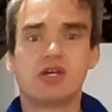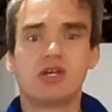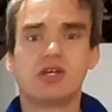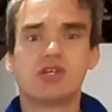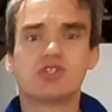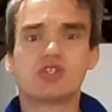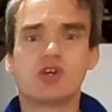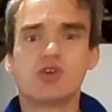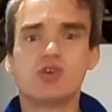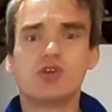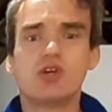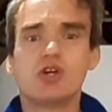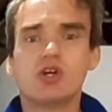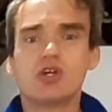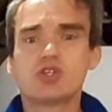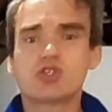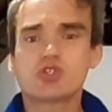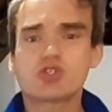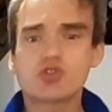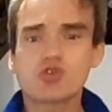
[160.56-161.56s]
So
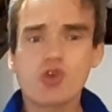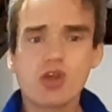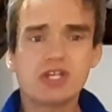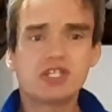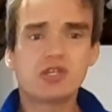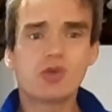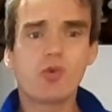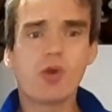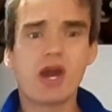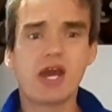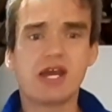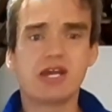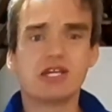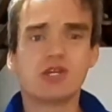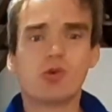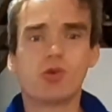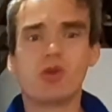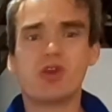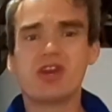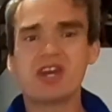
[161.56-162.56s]
straight away,
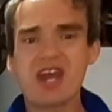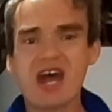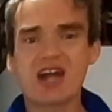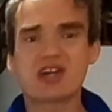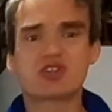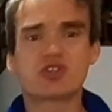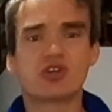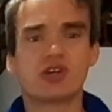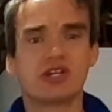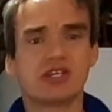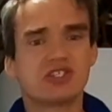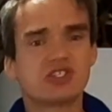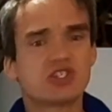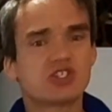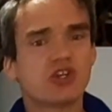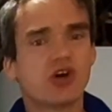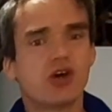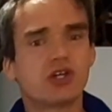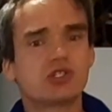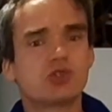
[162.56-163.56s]
you'll naturally
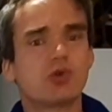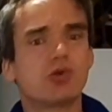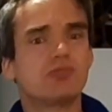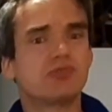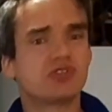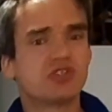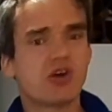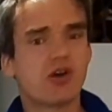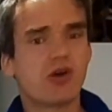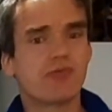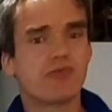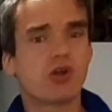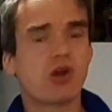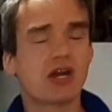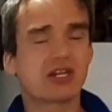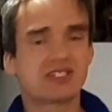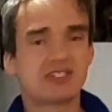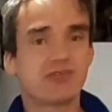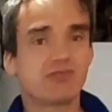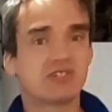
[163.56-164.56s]
start to observe your
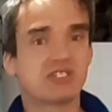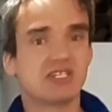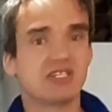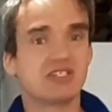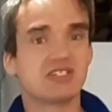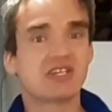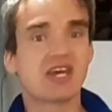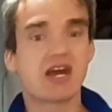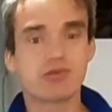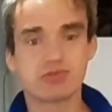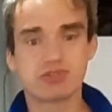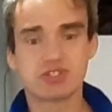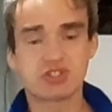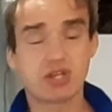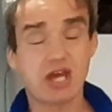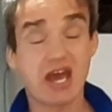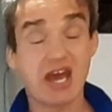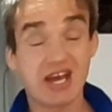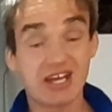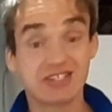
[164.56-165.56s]
activities
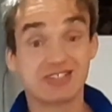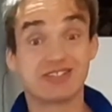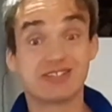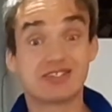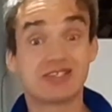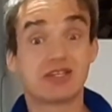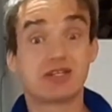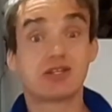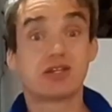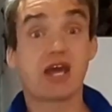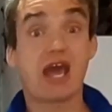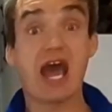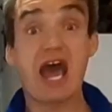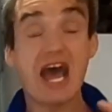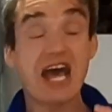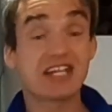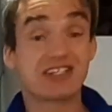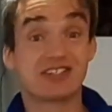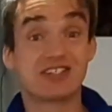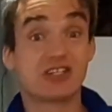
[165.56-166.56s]
as
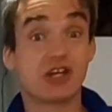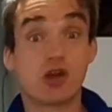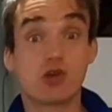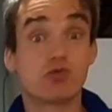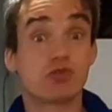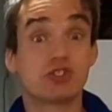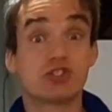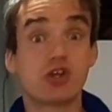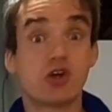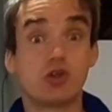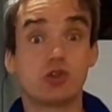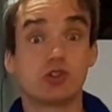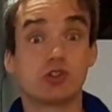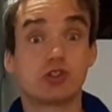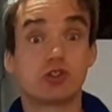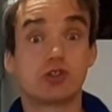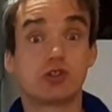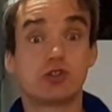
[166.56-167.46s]
a result.